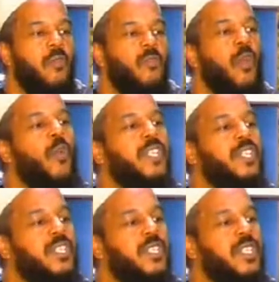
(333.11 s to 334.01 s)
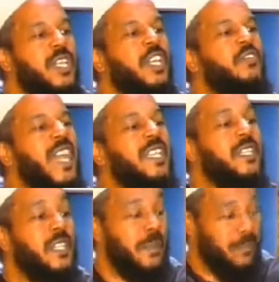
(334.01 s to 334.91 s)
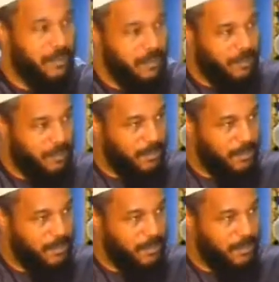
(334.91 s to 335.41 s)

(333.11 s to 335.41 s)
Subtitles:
for which He created them.